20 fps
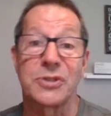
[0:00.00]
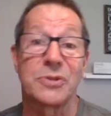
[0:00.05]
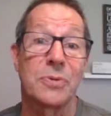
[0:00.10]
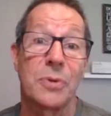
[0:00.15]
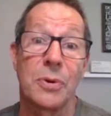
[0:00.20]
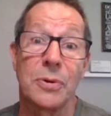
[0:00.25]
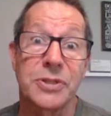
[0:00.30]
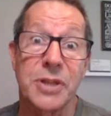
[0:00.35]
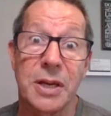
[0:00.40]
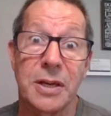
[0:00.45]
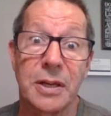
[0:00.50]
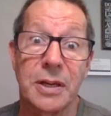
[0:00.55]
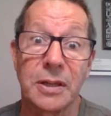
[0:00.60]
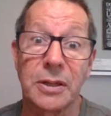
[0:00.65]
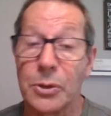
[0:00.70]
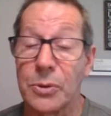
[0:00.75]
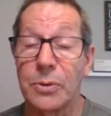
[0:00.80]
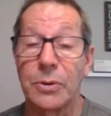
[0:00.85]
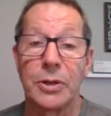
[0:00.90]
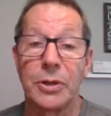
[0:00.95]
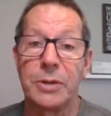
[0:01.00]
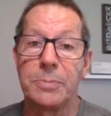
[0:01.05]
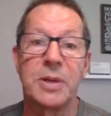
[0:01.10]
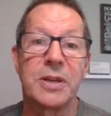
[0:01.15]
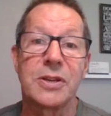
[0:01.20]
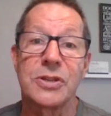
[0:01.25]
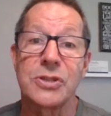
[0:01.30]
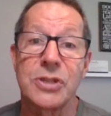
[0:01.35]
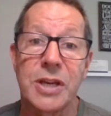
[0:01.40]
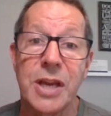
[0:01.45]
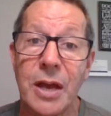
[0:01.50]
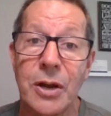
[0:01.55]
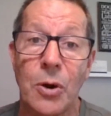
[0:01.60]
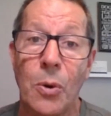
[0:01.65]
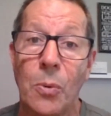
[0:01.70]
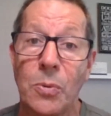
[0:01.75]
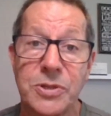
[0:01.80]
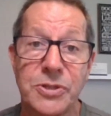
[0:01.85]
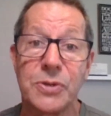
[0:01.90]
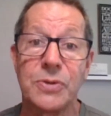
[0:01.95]
So don't take it literally because you can't
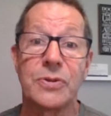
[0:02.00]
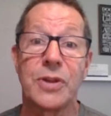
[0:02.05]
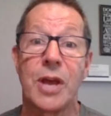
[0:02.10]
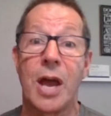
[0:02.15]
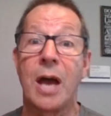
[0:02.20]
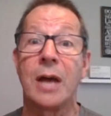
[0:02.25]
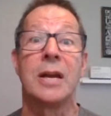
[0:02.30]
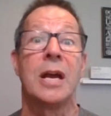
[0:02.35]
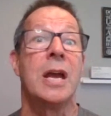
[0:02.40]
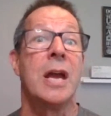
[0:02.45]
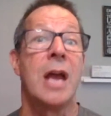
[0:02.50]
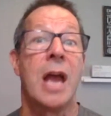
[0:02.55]
always do that.